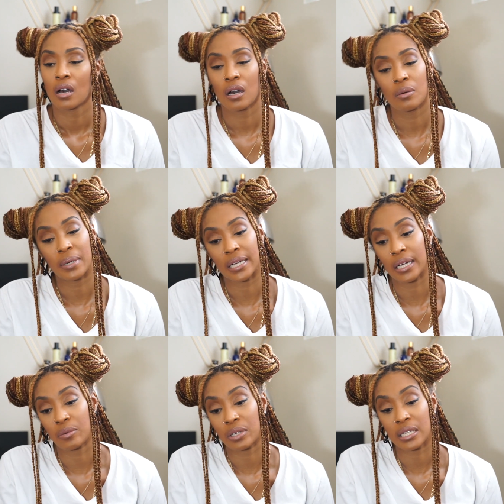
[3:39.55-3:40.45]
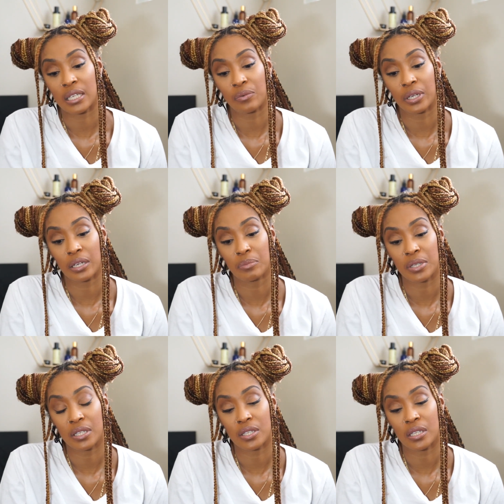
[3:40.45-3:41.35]
Oh my God, when I say running a
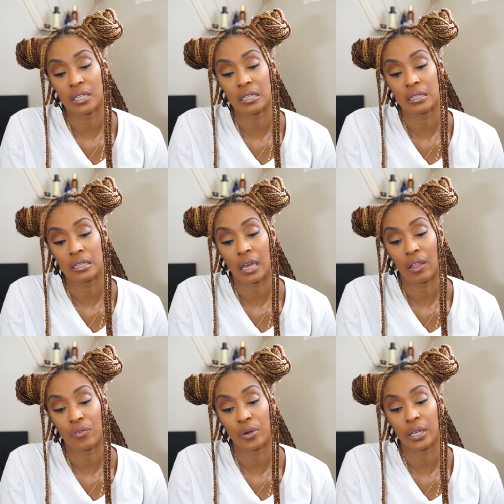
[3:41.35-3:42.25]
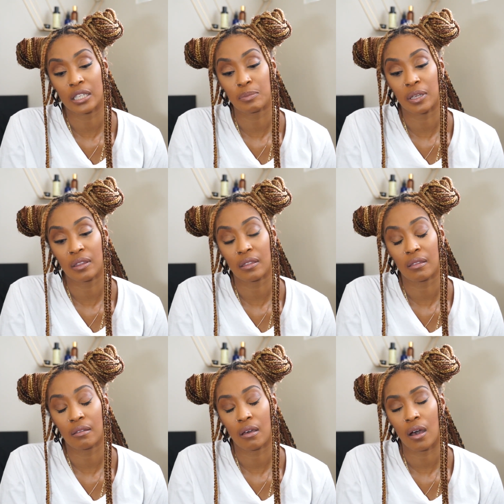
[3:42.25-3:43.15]
business in California has
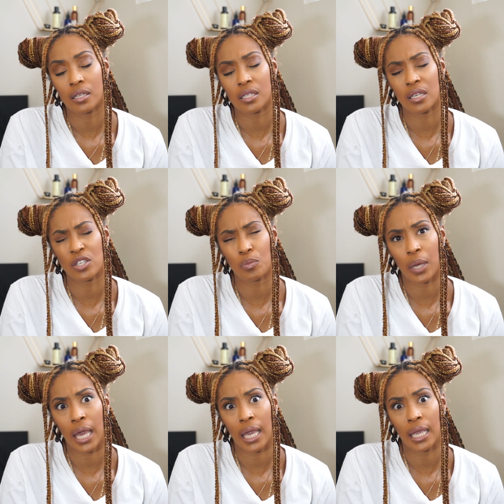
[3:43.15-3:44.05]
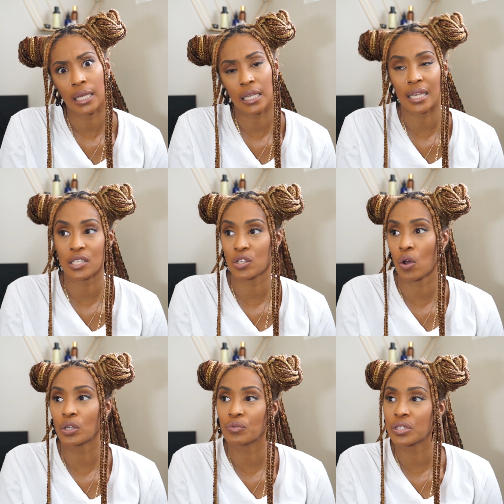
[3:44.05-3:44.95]
been such a pain. That is the
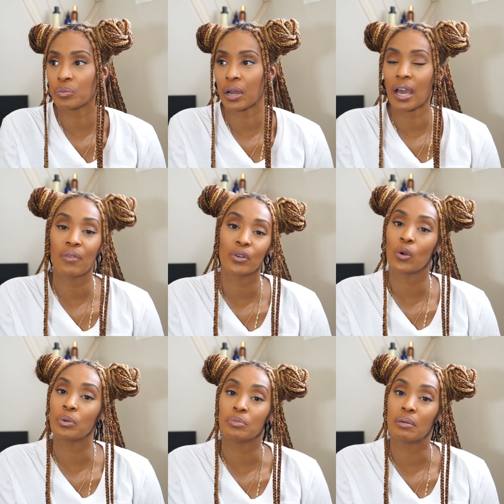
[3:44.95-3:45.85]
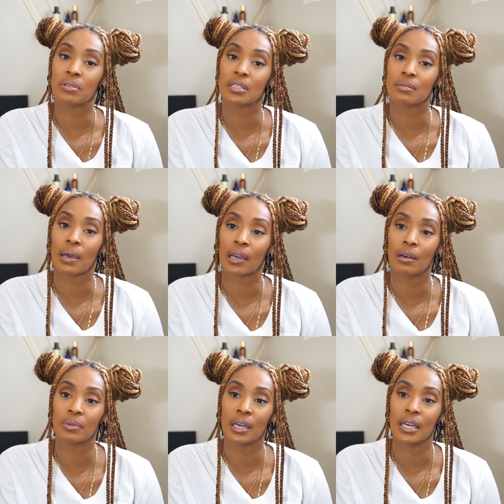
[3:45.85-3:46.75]
only reason why I haven't opened my business back
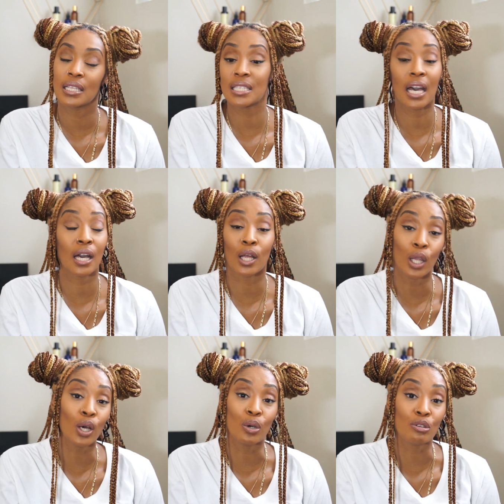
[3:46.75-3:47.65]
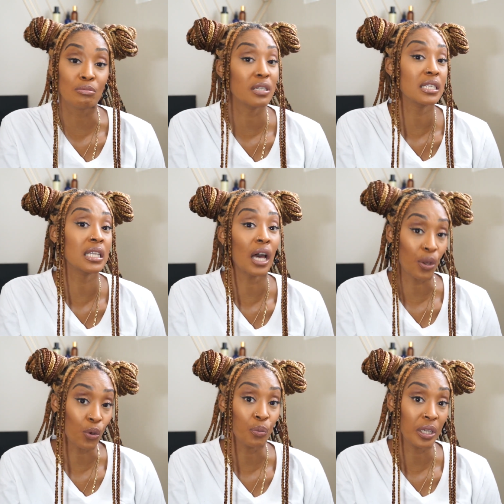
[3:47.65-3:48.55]
up yet. It's not closed, but it's not
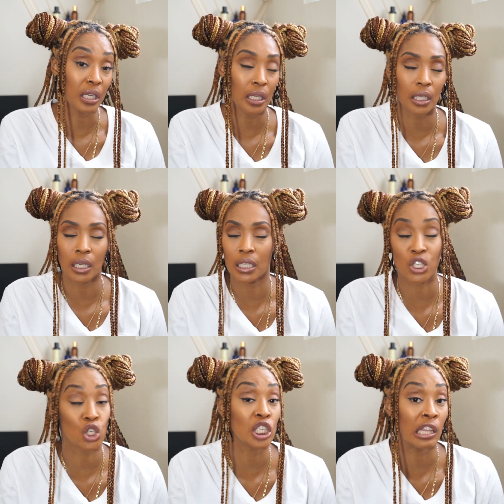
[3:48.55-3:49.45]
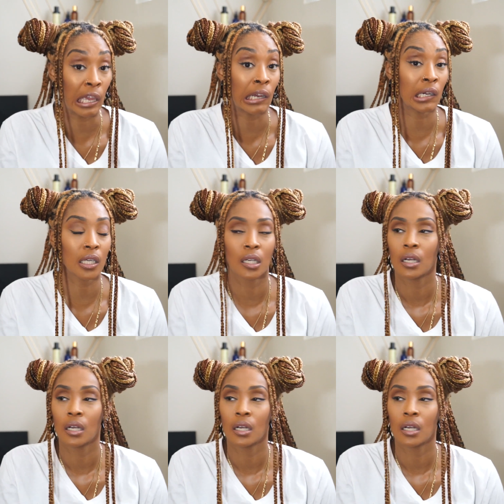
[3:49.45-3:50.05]
open either. It's just there.